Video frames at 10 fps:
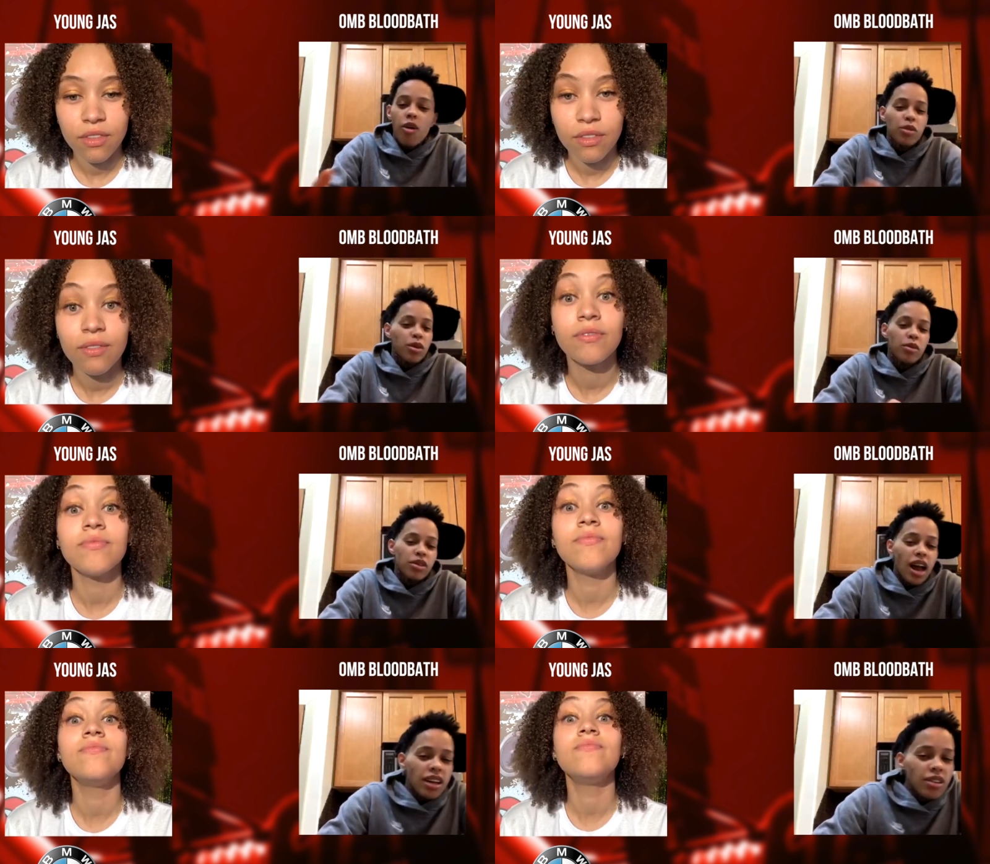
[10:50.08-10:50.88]
Speaker 1: me. But, like,
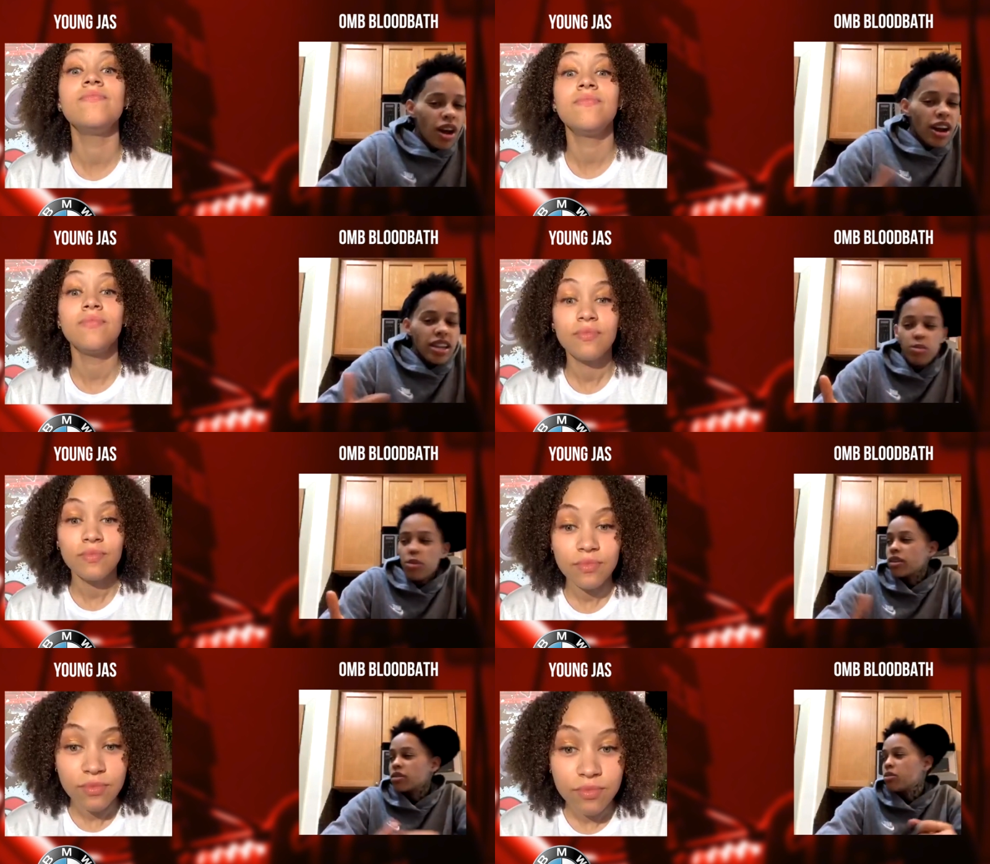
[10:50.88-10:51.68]
you know, they just posted
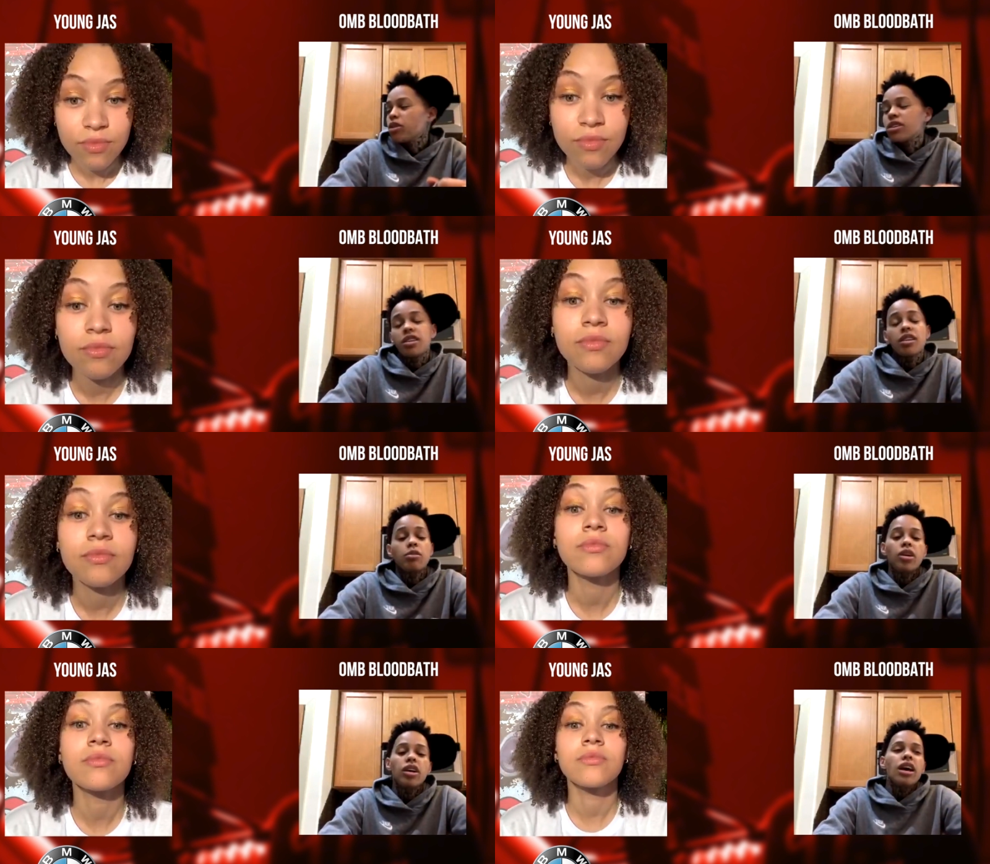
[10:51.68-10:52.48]
me recently, but
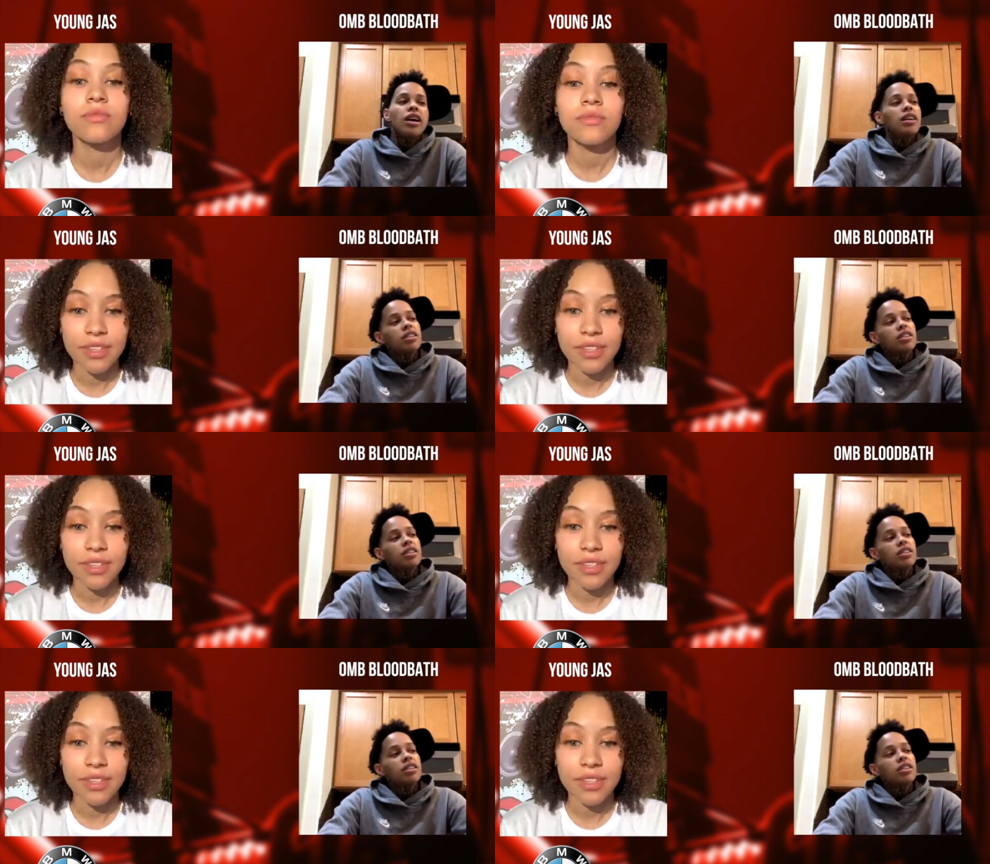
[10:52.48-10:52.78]
yeah.